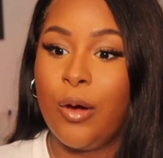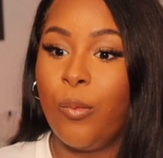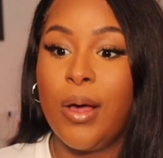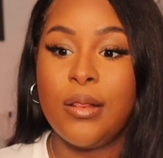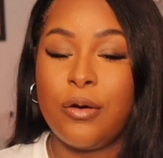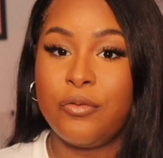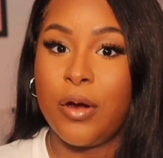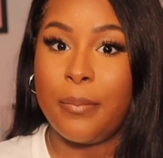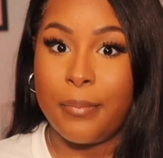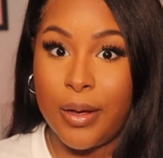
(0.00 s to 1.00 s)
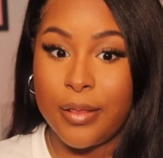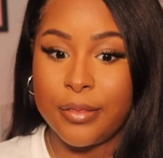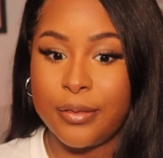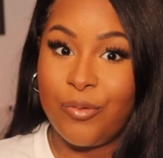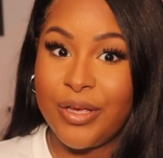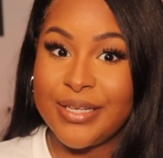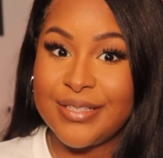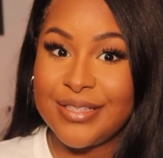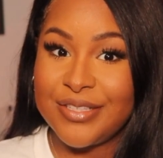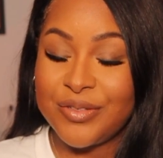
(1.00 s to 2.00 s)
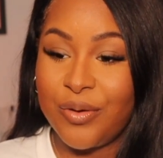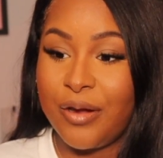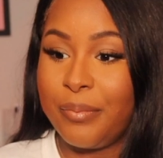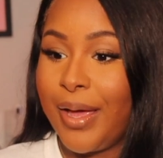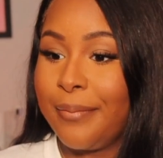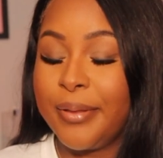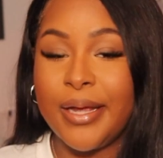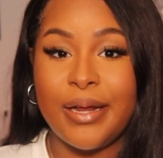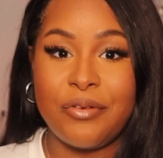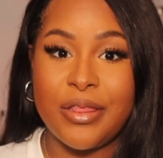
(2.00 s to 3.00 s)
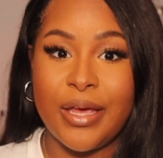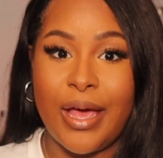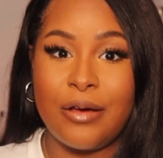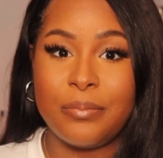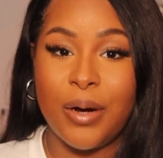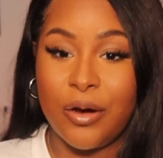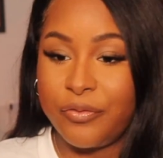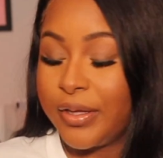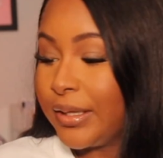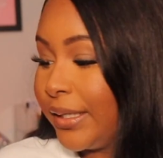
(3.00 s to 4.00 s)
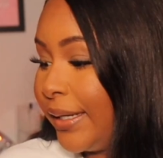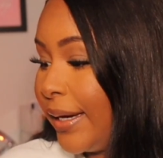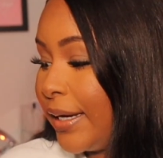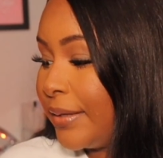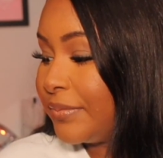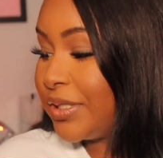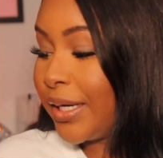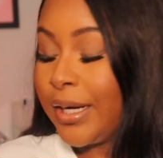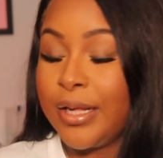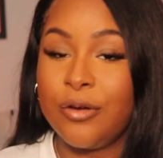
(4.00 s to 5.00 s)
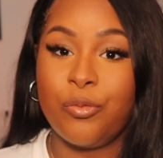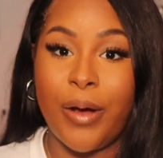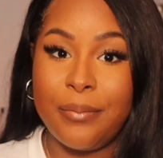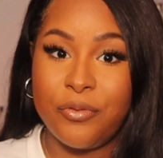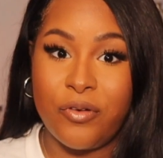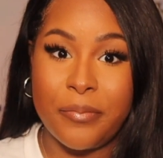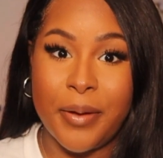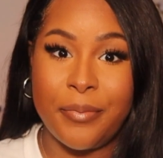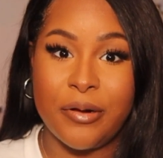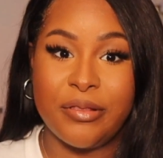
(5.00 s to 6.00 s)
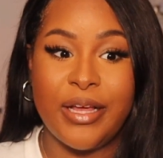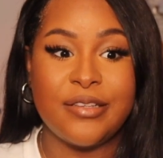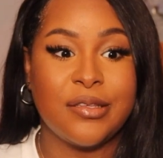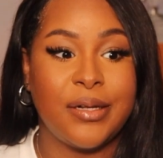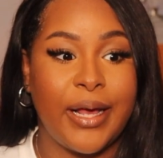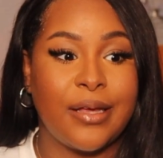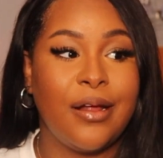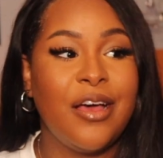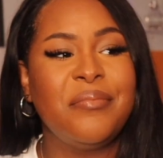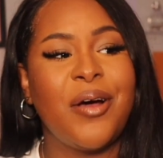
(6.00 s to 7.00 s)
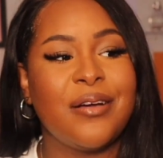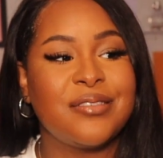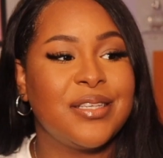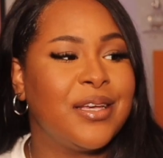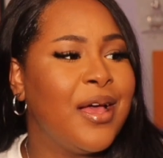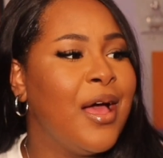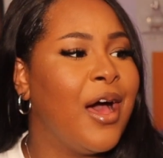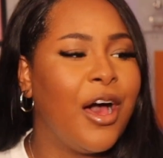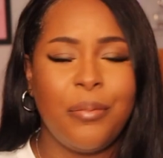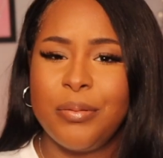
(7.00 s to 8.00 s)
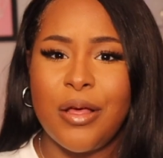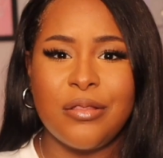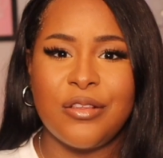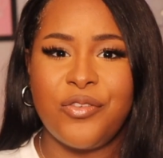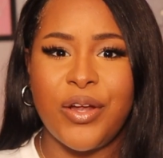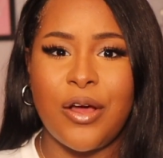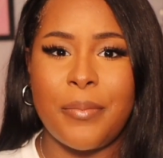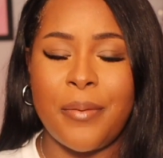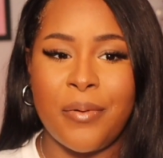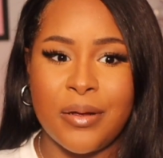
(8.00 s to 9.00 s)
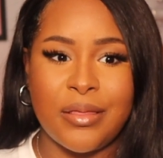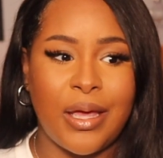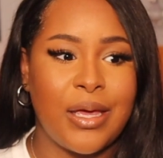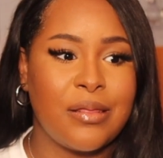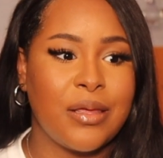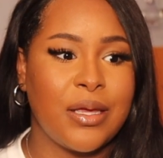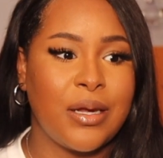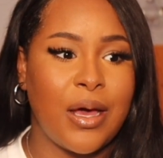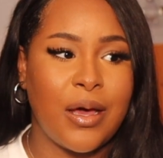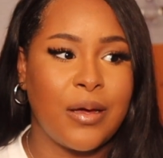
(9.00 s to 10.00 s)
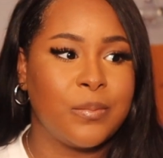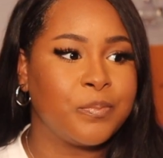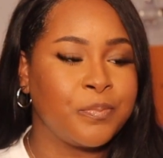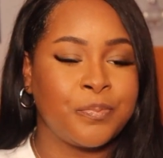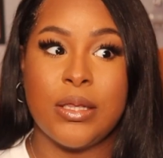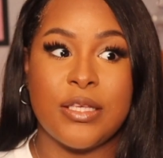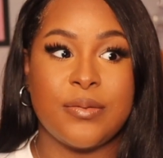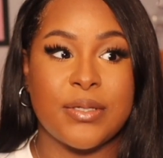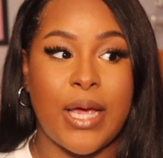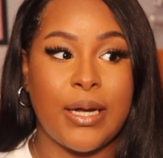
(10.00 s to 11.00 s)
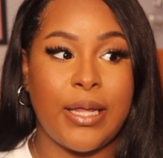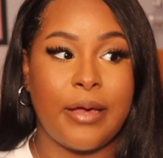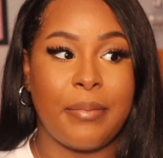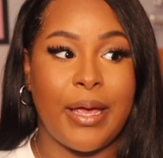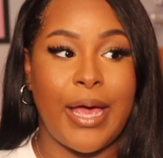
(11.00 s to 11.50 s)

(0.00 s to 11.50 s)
well over a month. We'll get to the story, but I planned everything out perfectly to get it right before my birthday so that I can unbox it, upload this video on my birthday, and then this was kind of like my